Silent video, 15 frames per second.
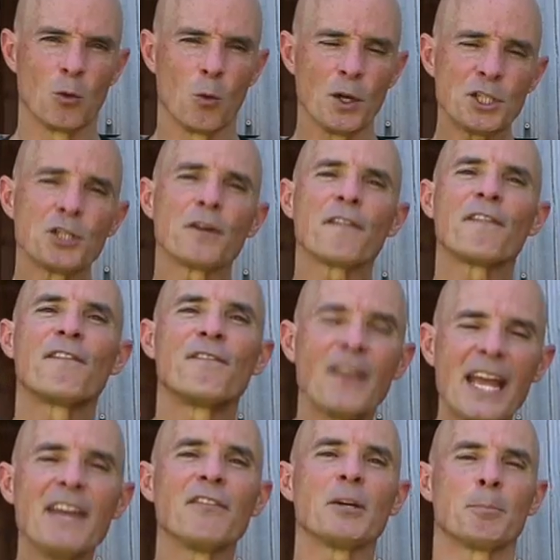what's your
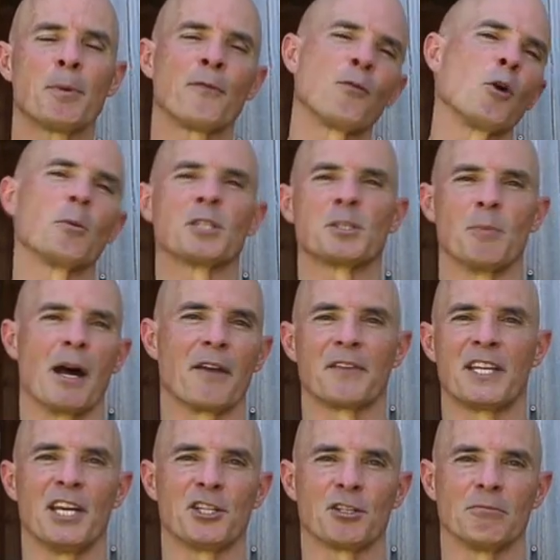favorite performance
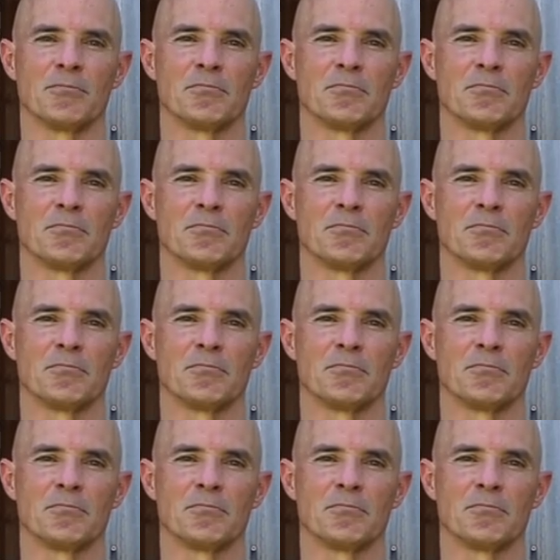modification?